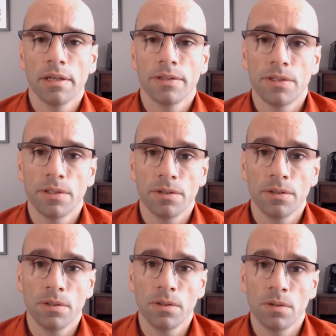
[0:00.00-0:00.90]

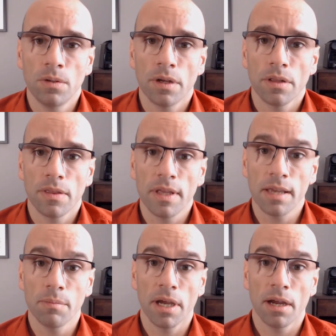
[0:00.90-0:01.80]
to think
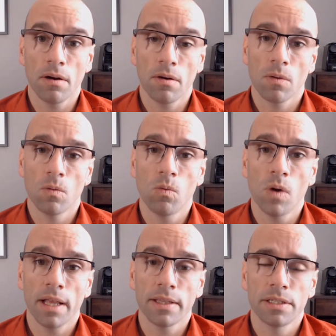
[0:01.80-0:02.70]
about
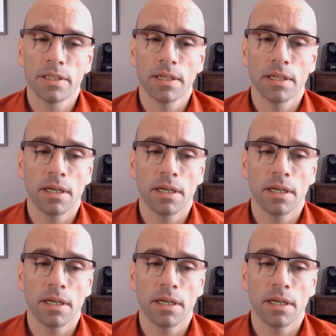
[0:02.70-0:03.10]
what